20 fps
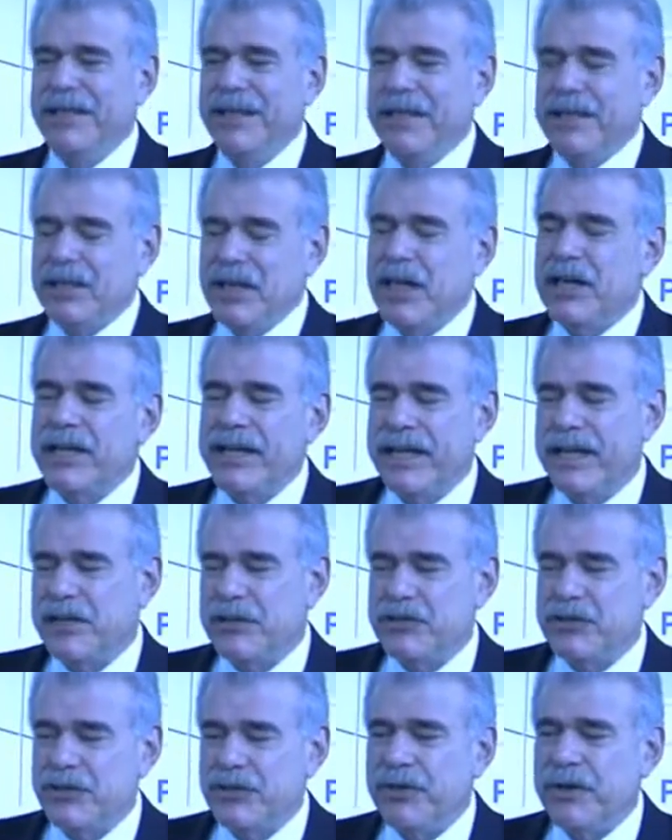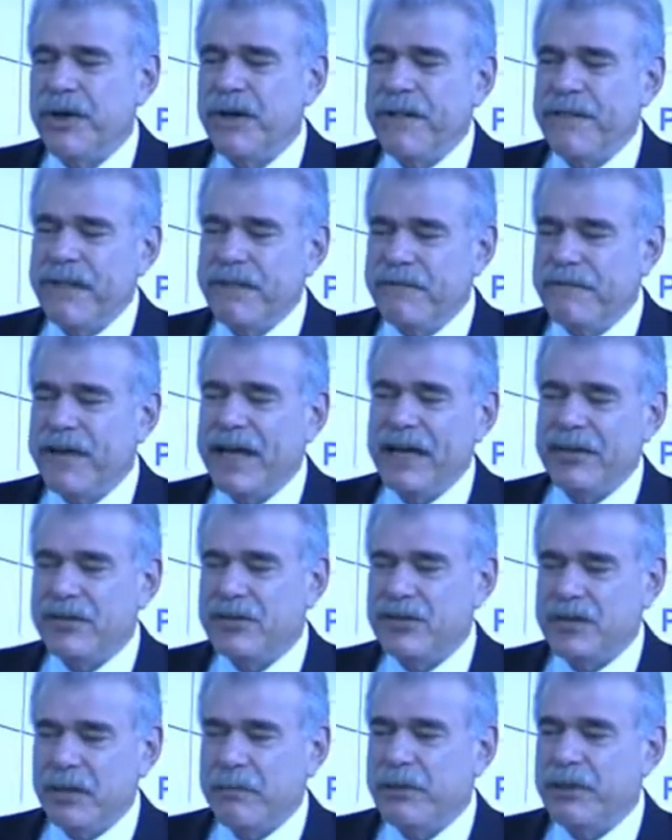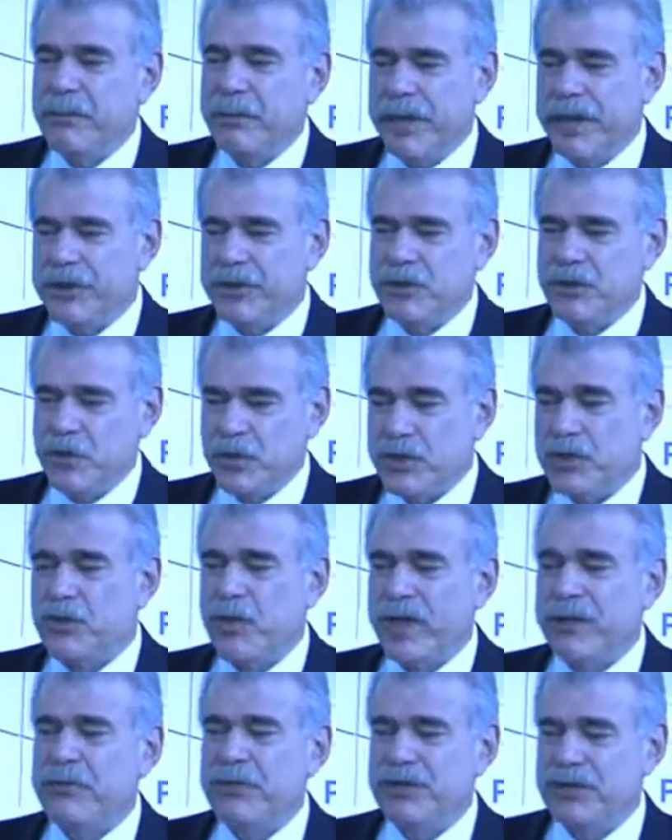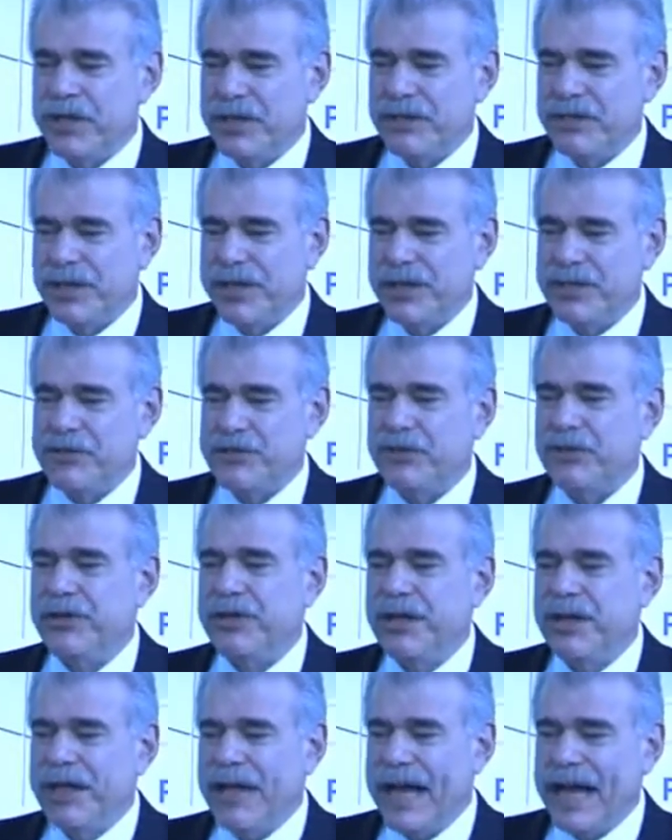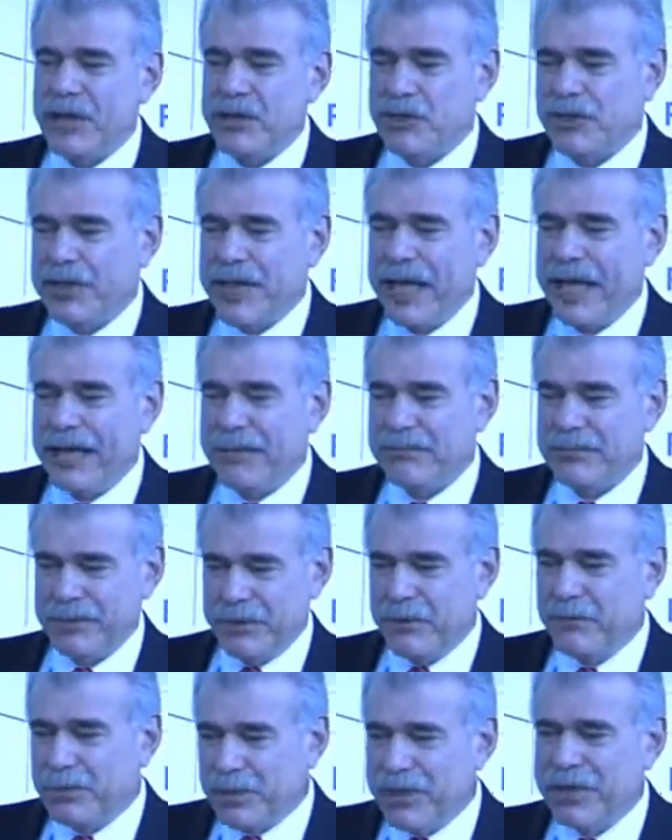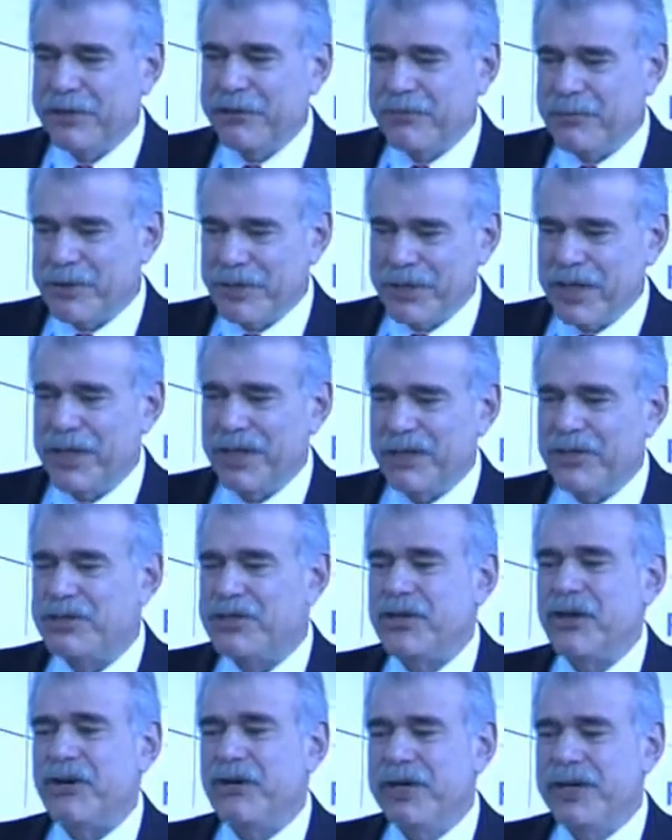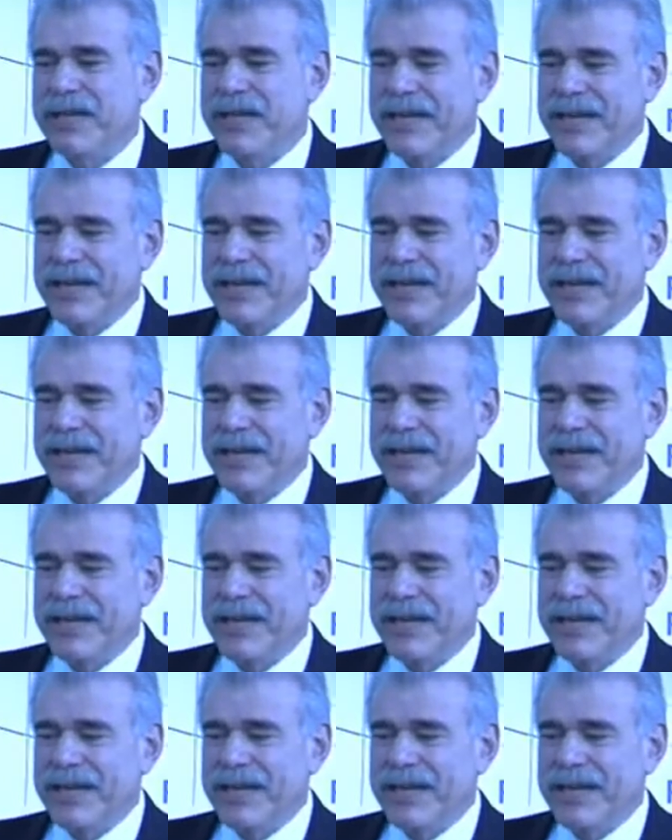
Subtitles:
In lung cancer, they found that some of the patients with squamous cell cancer actually had bleeding from the lungs. So